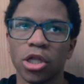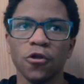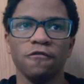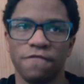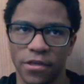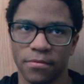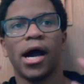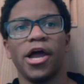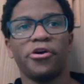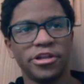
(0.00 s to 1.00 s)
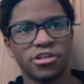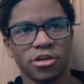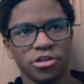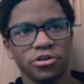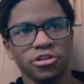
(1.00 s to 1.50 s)
Luffy. I already
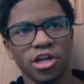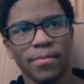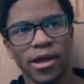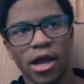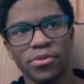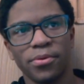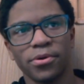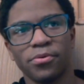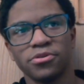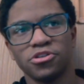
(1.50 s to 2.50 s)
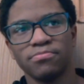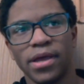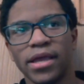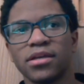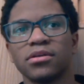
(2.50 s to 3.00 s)
talked earlier about how they were going to
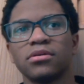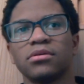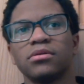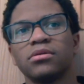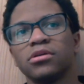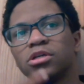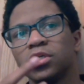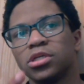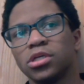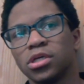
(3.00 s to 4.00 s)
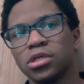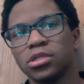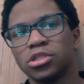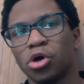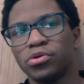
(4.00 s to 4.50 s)
make
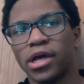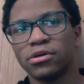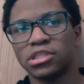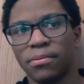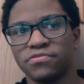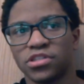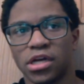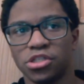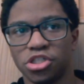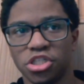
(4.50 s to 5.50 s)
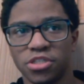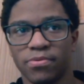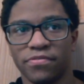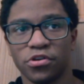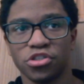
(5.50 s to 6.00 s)
tone down of Sanji's
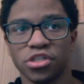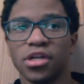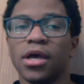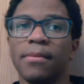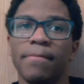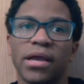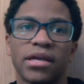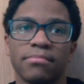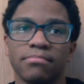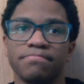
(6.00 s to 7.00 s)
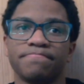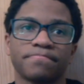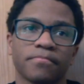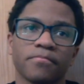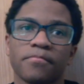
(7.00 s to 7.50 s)
perversion, make him
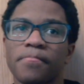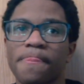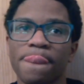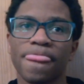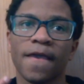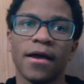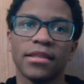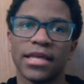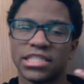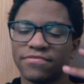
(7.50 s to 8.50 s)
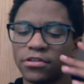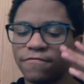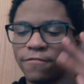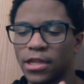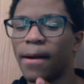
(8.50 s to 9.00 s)
less of a
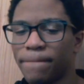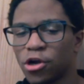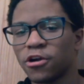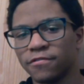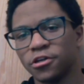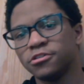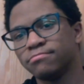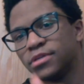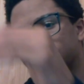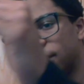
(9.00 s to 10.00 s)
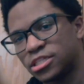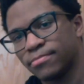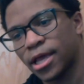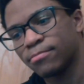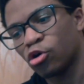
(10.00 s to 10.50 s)
full out pervert, and makes
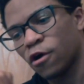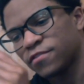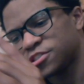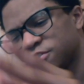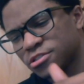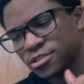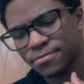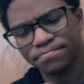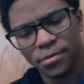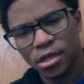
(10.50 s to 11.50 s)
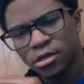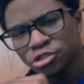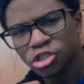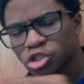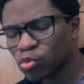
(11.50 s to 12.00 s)
make him more of a just a
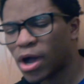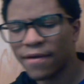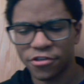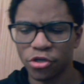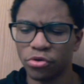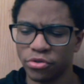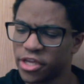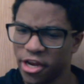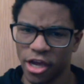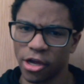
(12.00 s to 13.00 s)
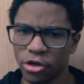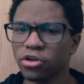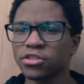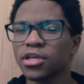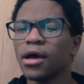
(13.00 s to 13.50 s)
just a suave dude who's hitting on
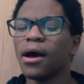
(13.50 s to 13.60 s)
girls.